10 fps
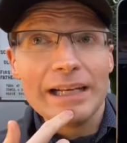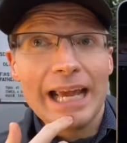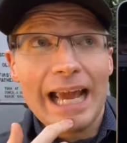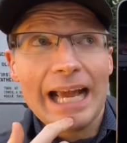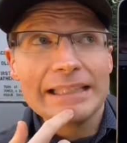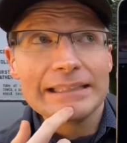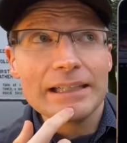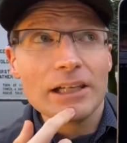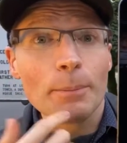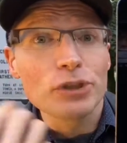And
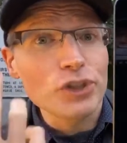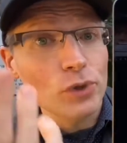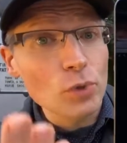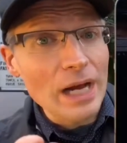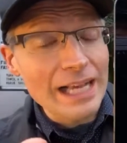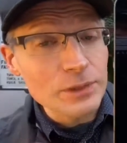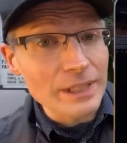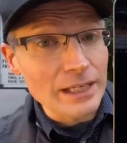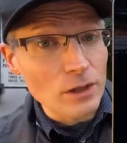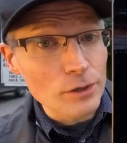number two, as we
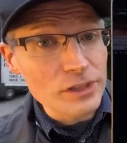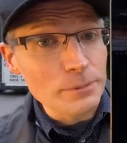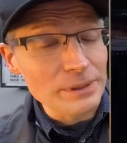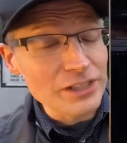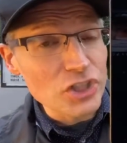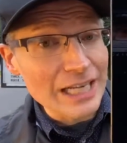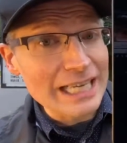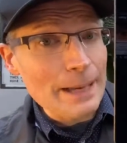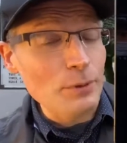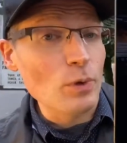get closer, please check
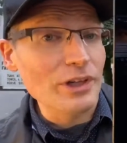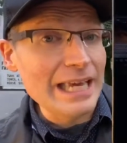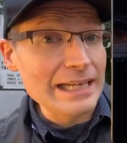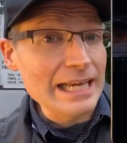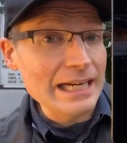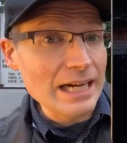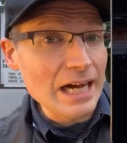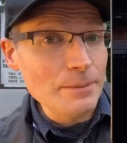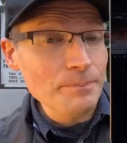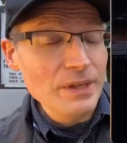
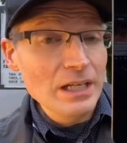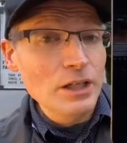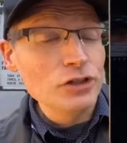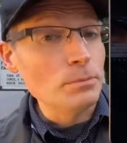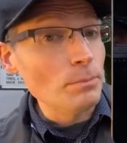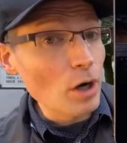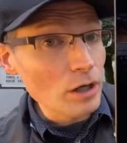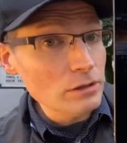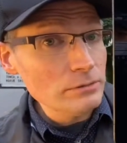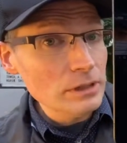capitalweathergang.com
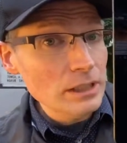tomorrow